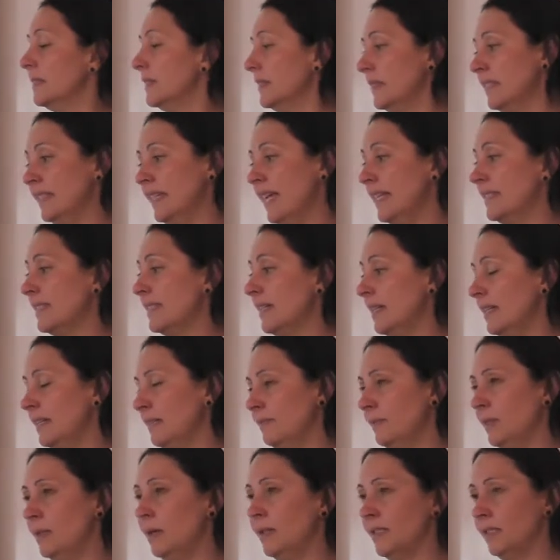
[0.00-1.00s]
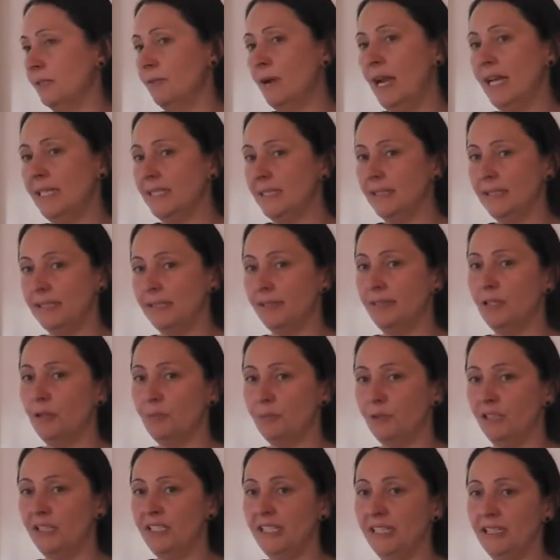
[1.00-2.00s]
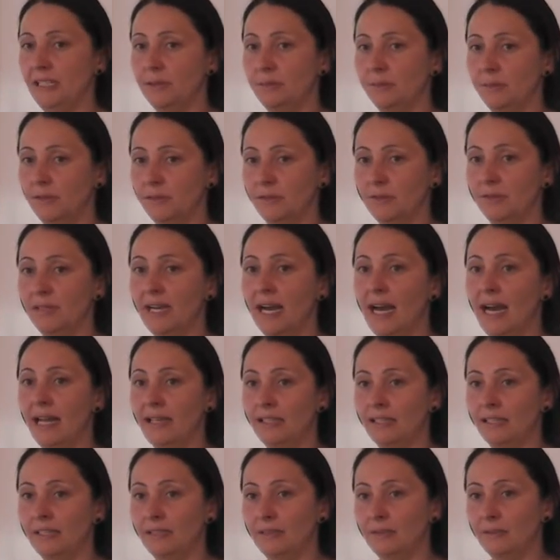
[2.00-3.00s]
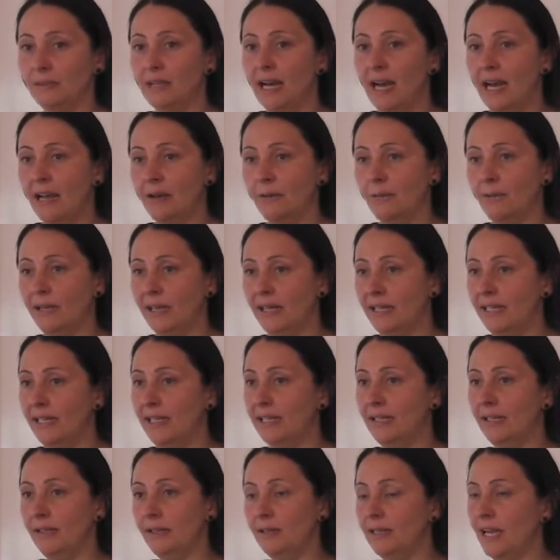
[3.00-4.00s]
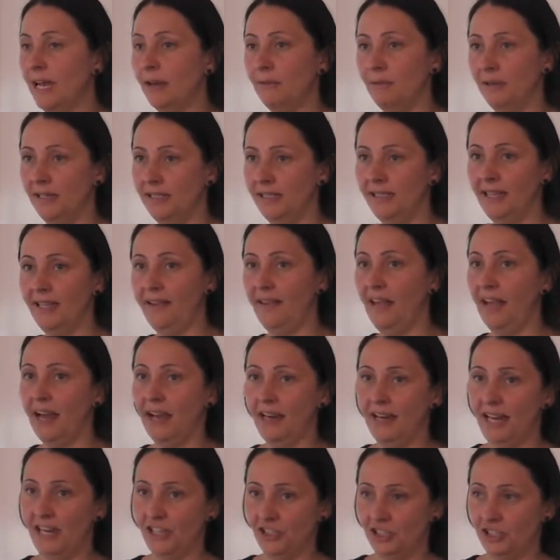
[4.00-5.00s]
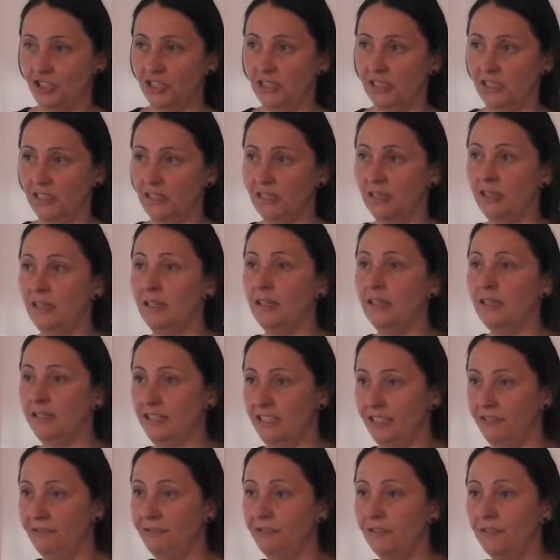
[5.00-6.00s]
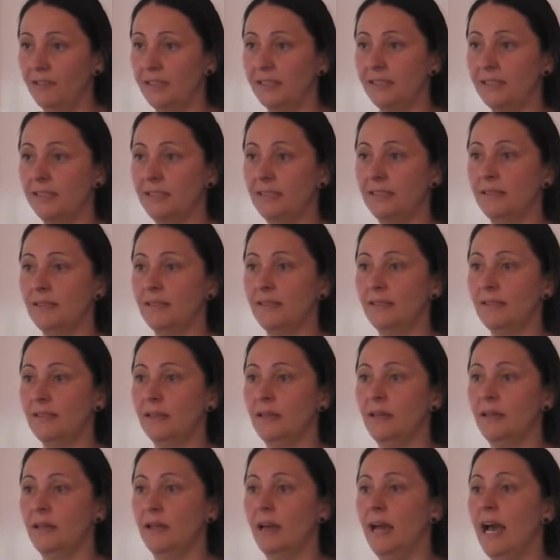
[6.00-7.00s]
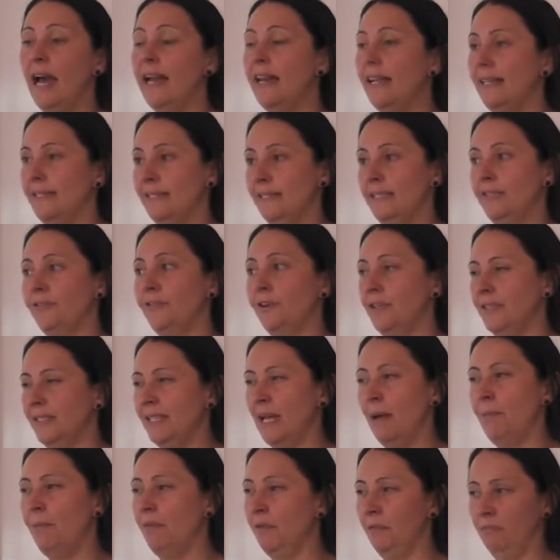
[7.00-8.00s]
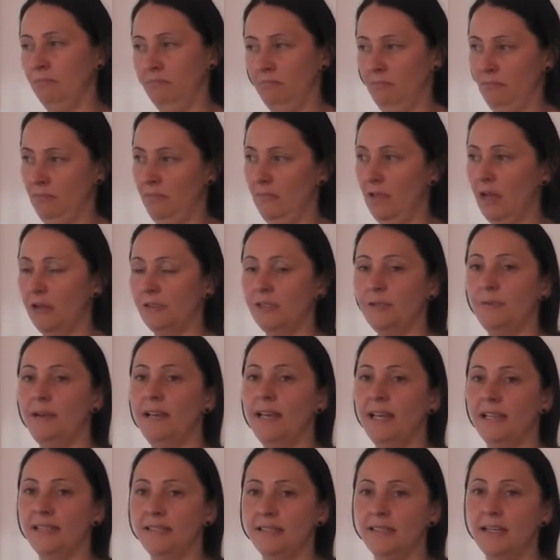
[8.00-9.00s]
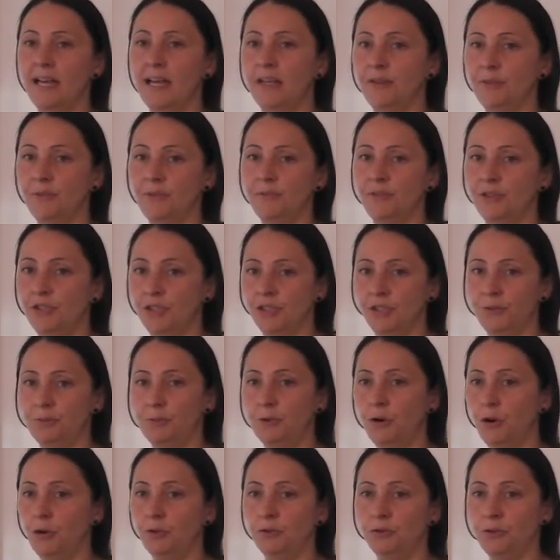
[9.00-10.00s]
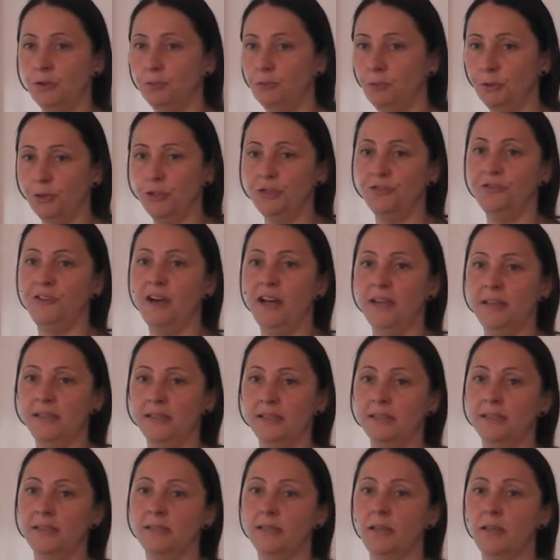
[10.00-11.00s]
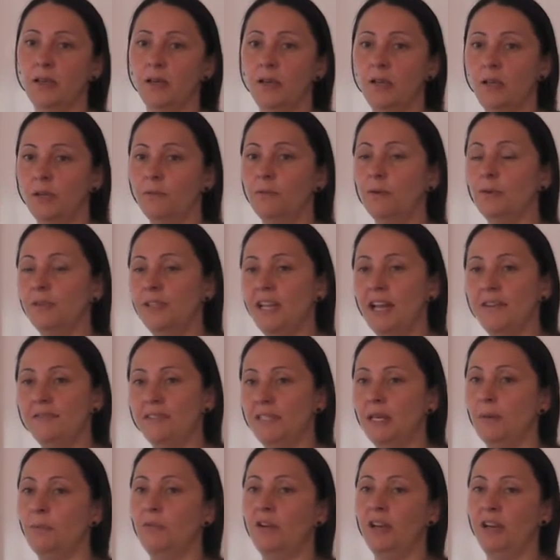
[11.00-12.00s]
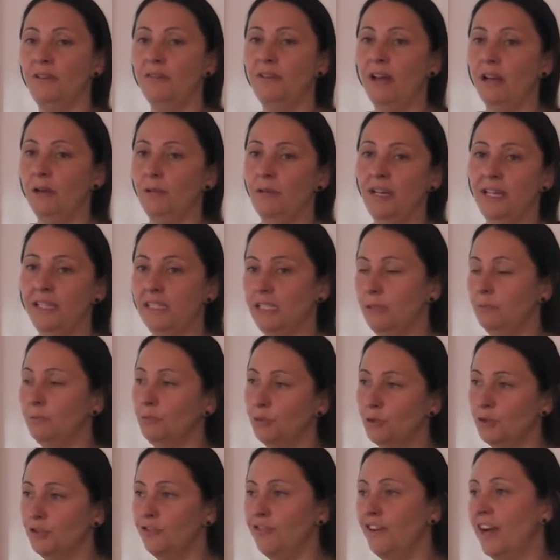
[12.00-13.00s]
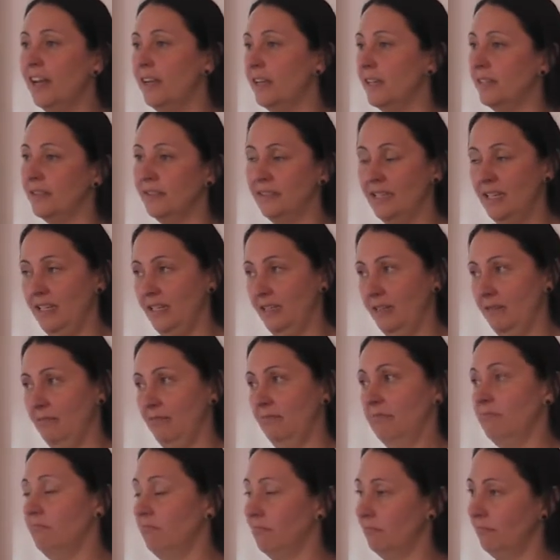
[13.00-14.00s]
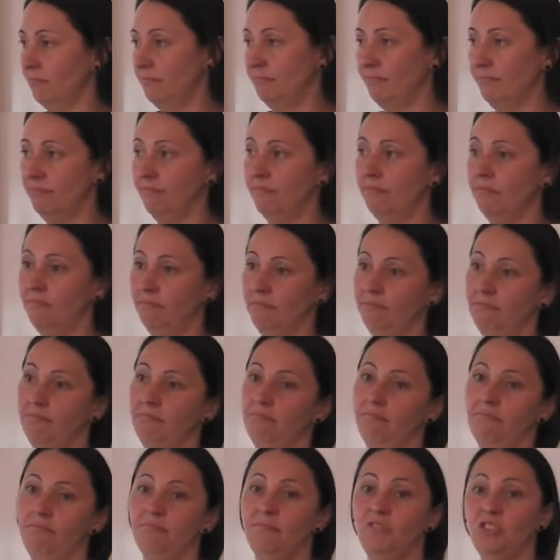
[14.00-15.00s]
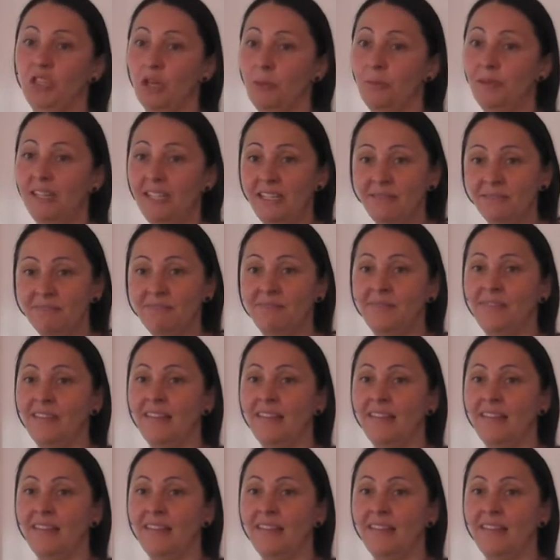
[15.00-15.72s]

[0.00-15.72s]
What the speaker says: And because crisis is not predictable, you can't really say there are national differences, unless it's, for example, Australia is a country which is prone to bushfires. You won't have someone evaluating bushfires in Germany.